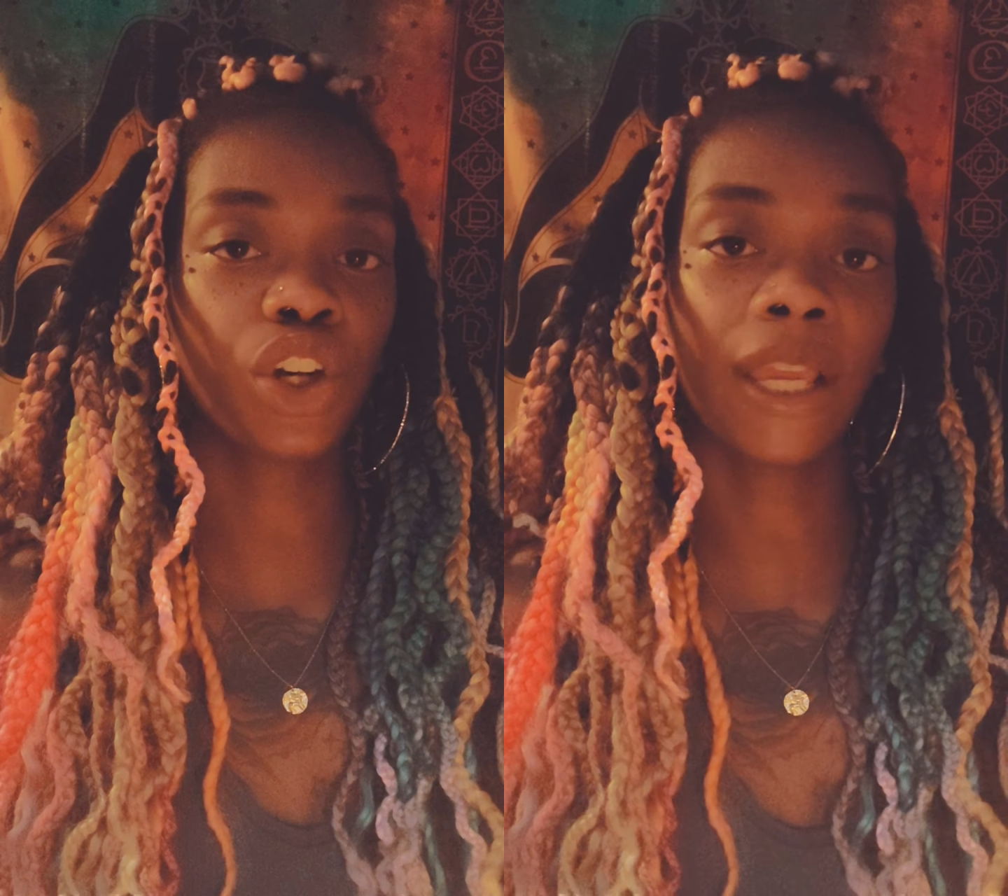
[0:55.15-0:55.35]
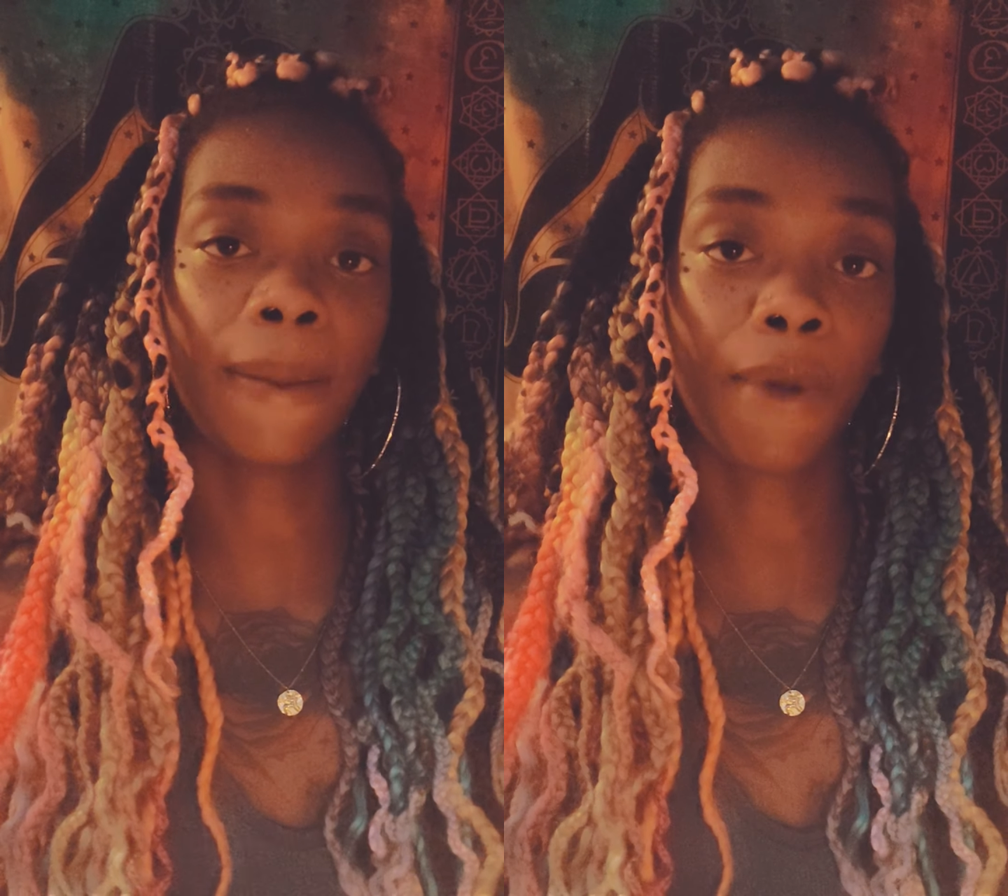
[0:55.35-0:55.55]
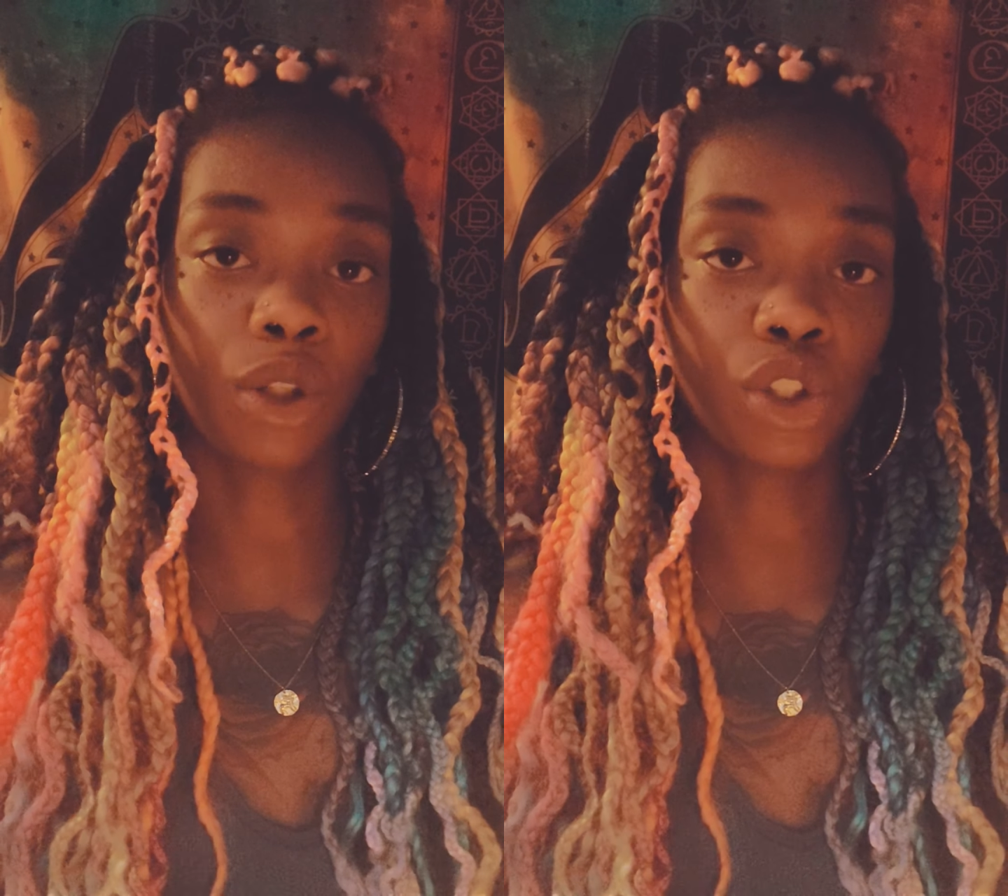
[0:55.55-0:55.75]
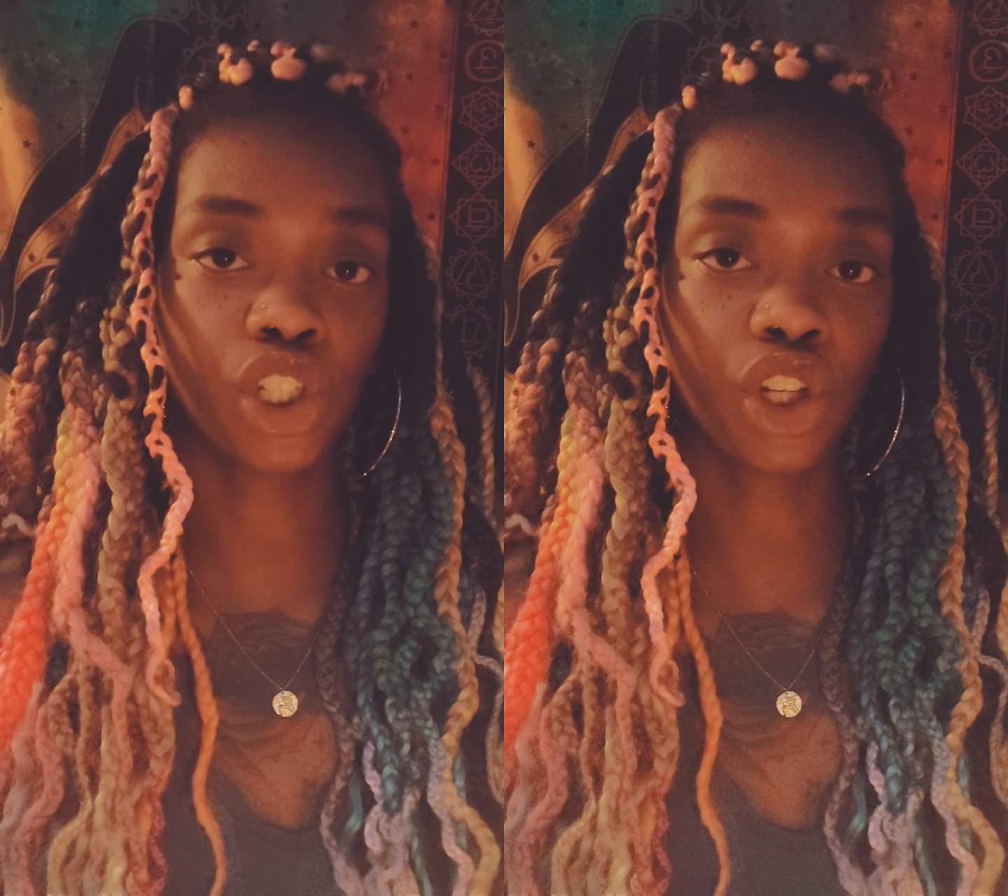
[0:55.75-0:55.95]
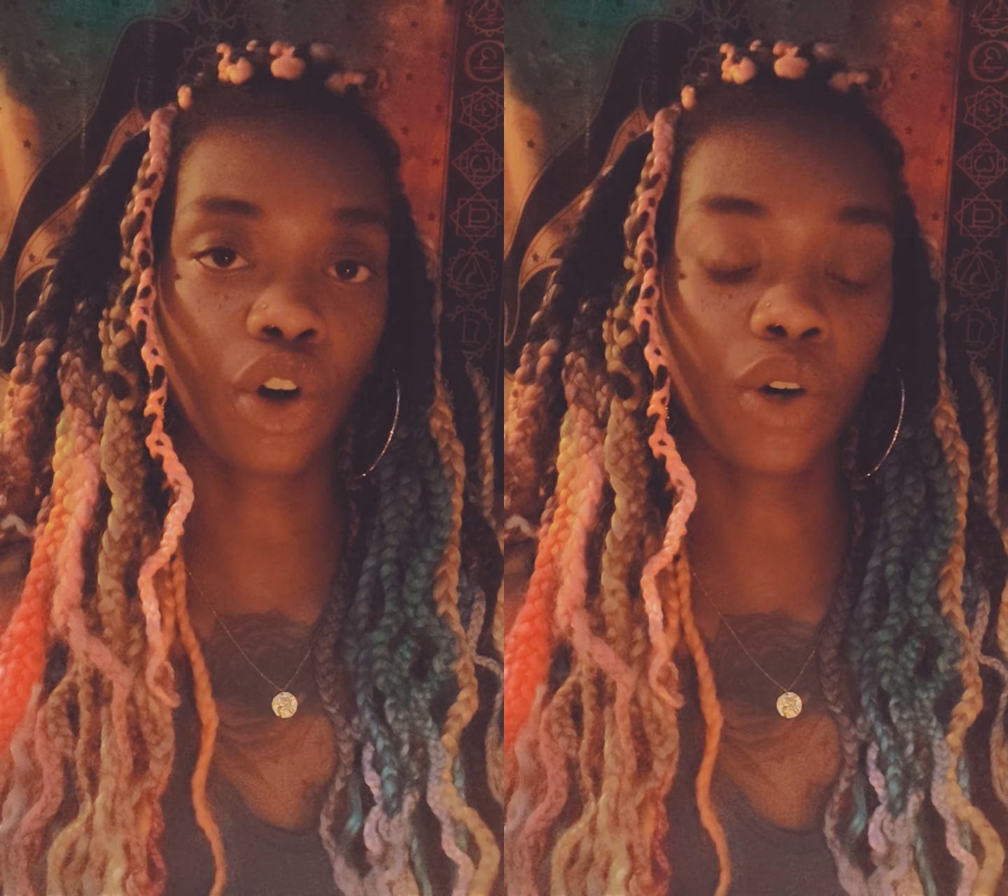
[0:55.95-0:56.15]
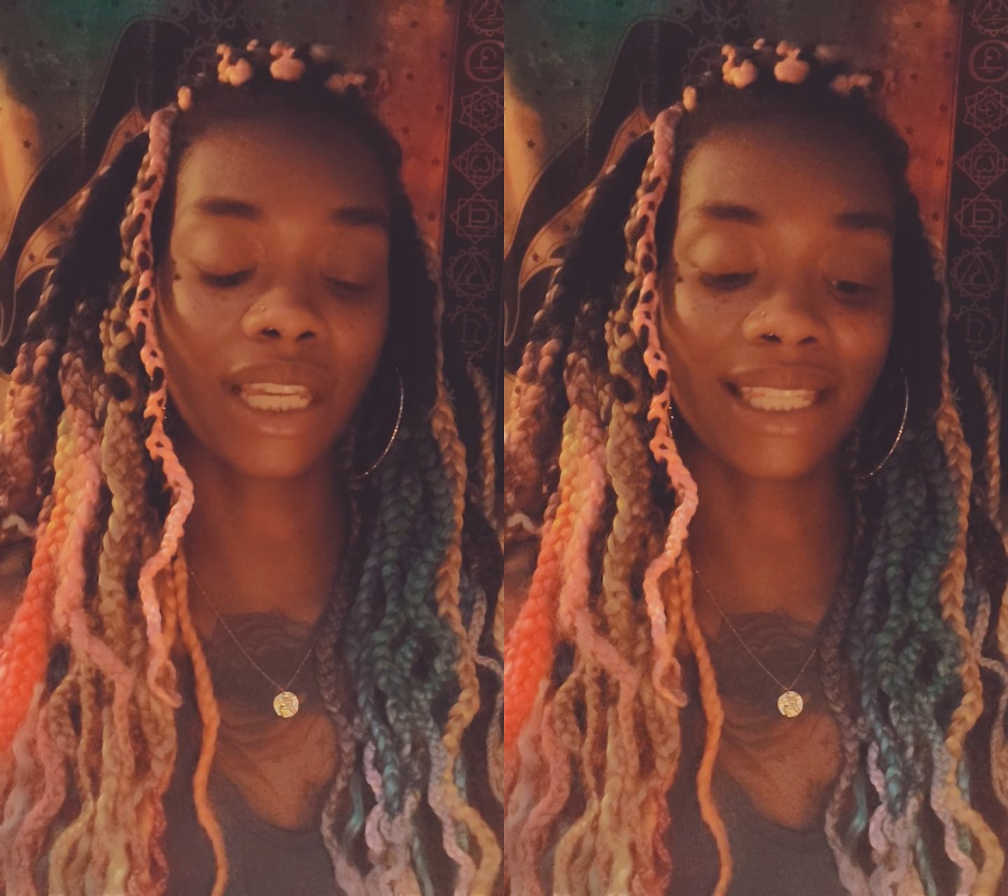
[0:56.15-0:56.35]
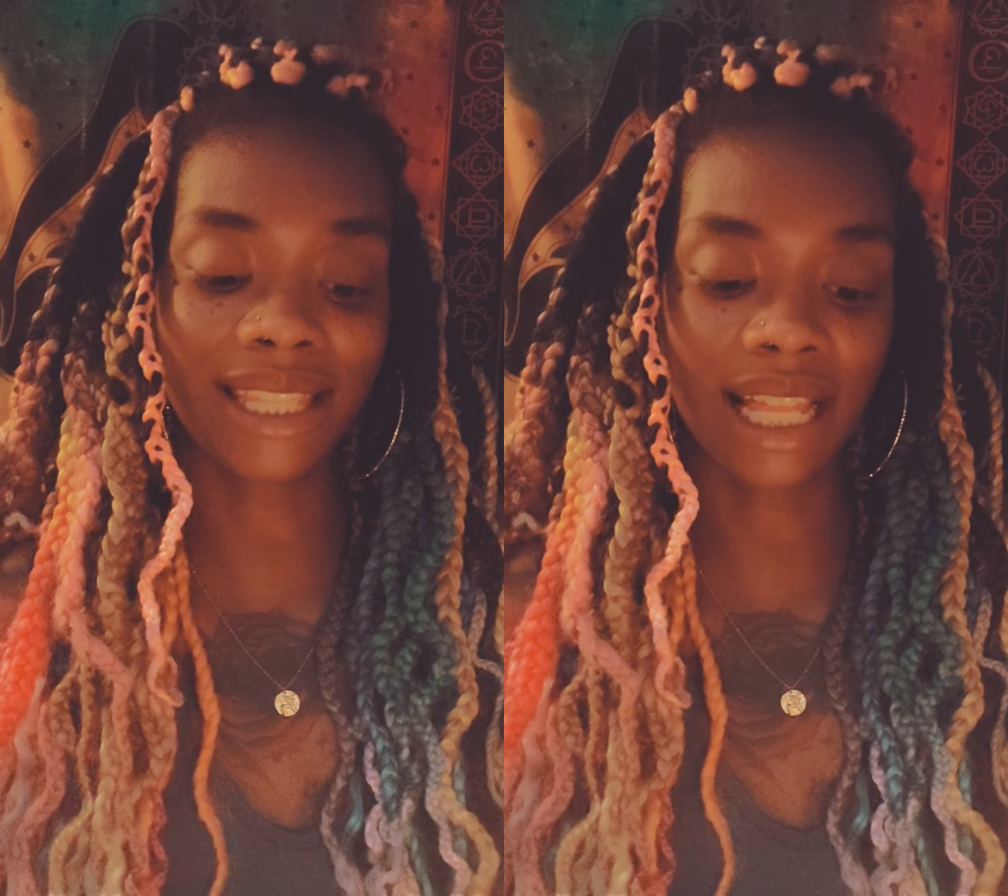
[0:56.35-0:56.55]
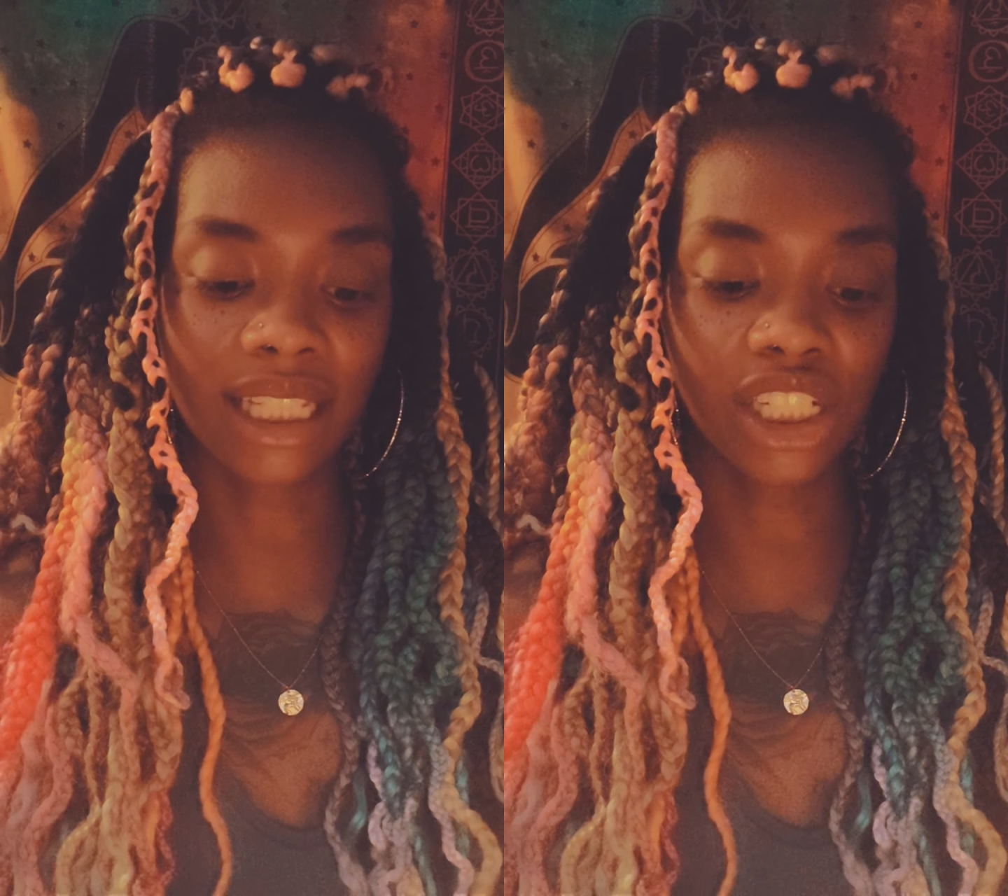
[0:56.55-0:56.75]
emotional
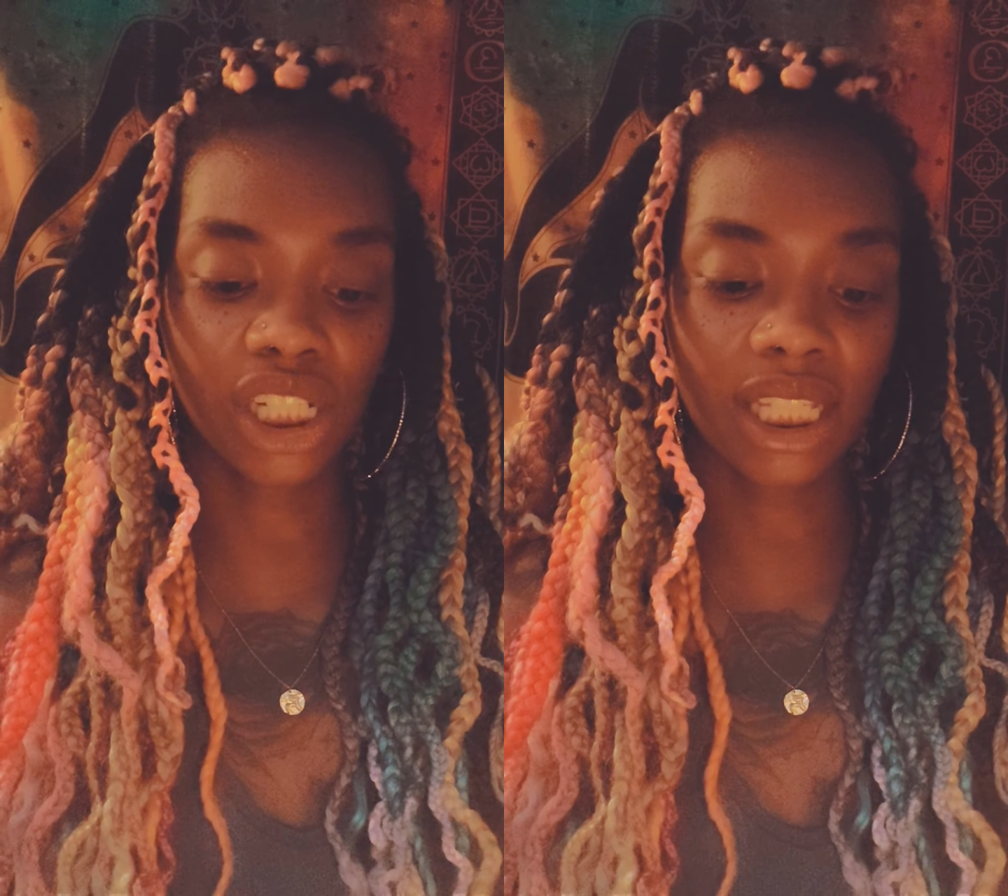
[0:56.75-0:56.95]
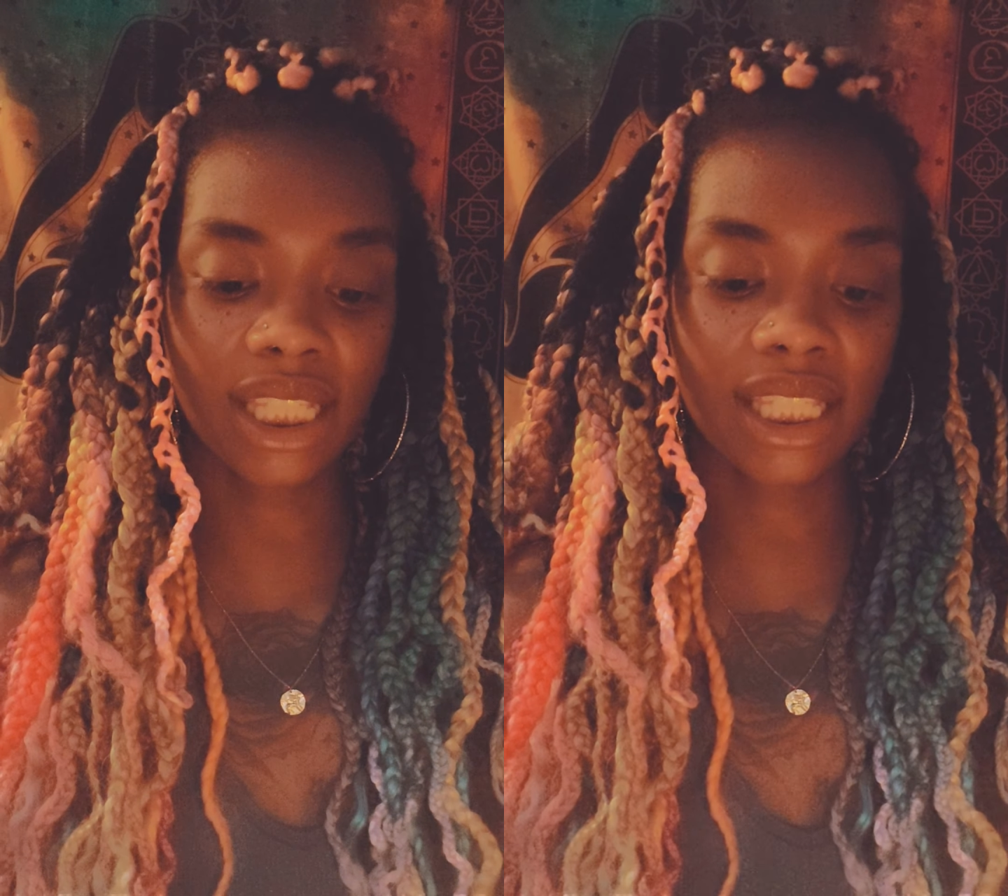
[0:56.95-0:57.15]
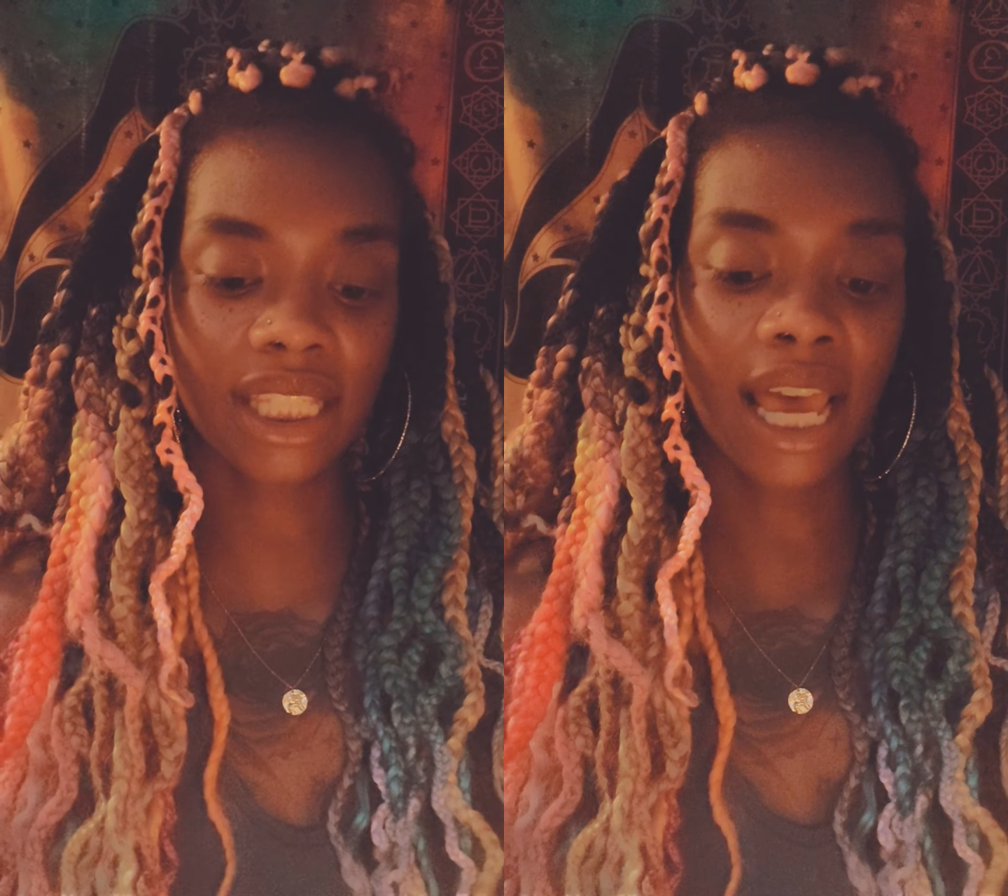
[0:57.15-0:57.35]
intelligence